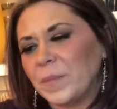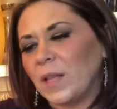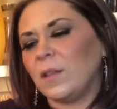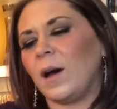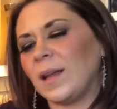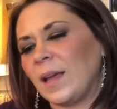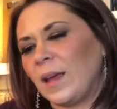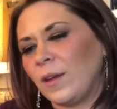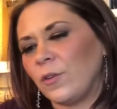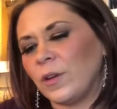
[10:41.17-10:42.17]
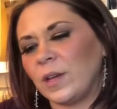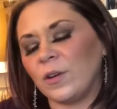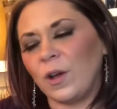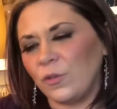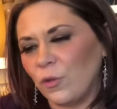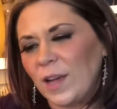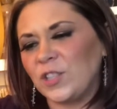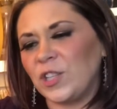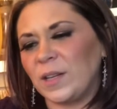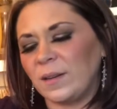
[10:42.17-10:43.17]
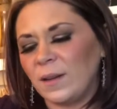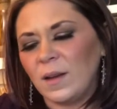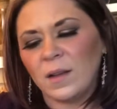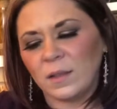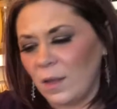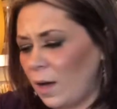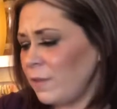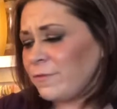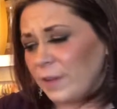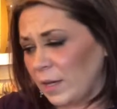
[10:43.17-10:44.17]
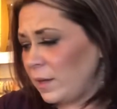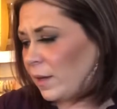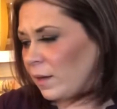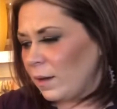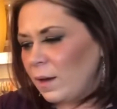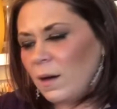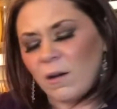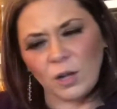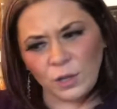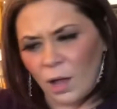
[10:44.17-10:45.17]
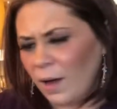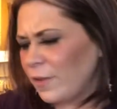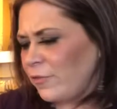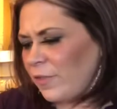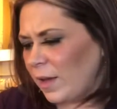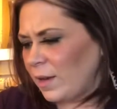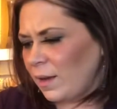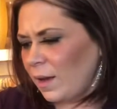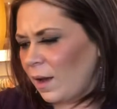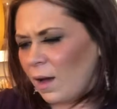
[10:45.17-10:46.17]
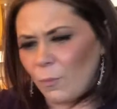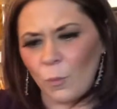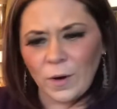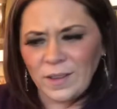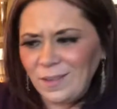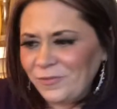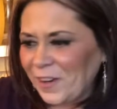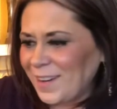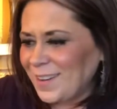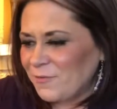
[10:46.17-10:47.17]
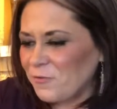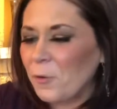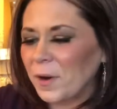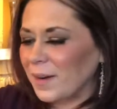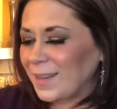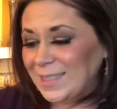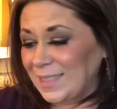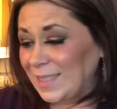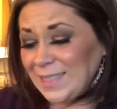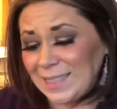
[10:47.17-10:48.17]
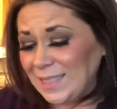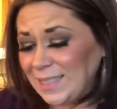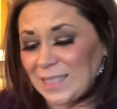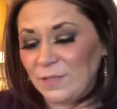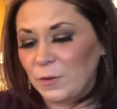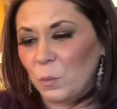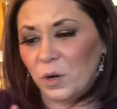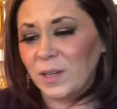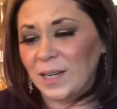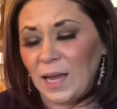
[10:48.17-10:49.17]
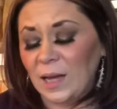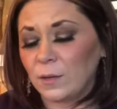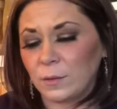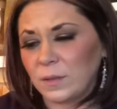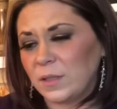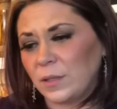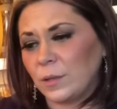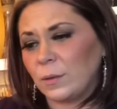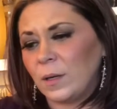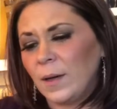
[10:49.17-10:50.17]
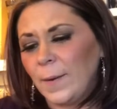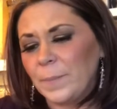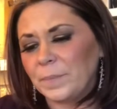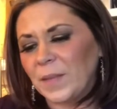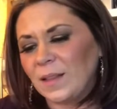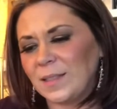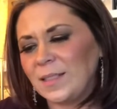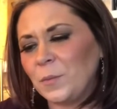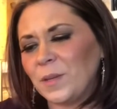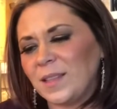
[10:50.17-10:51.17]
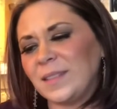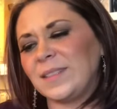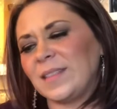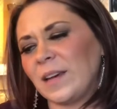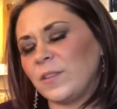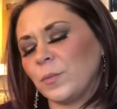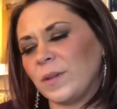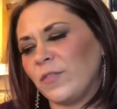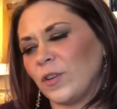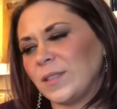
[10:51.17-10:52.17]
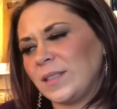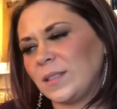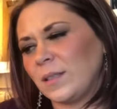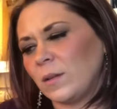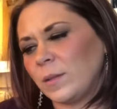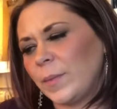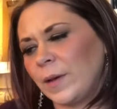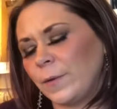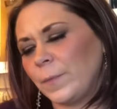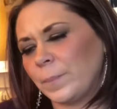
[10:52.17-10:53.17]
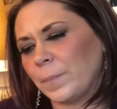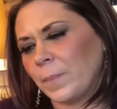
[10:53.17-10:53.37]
A lot of anger here, aggression, a lot of fighting. What are you fighting for? Because this isn't even working out. So let's see what this death reversed is all about.